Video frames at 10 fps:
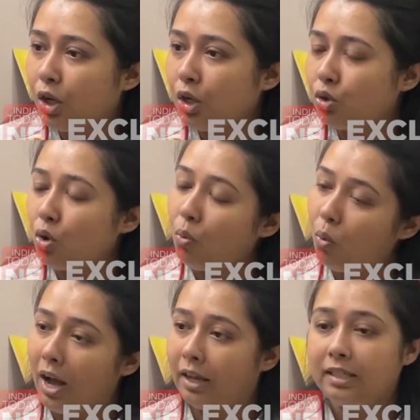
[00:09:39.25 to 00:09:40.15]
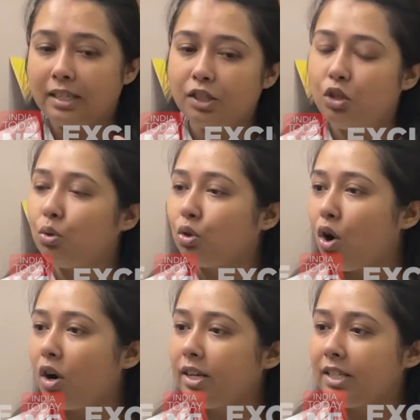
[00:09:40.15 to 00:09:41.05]
So and since Youth
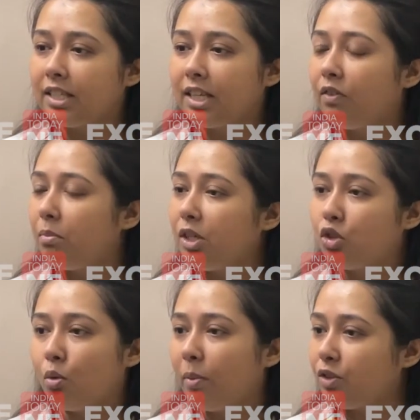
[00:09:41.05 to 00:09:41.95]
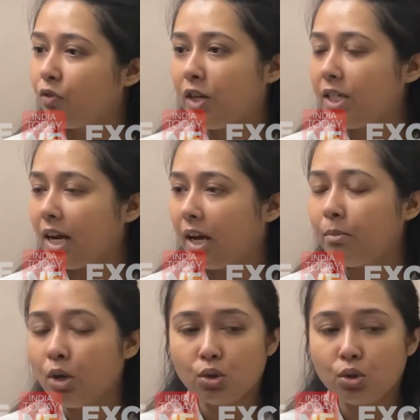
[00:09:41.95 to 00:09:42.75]
Congress has given me so much free time,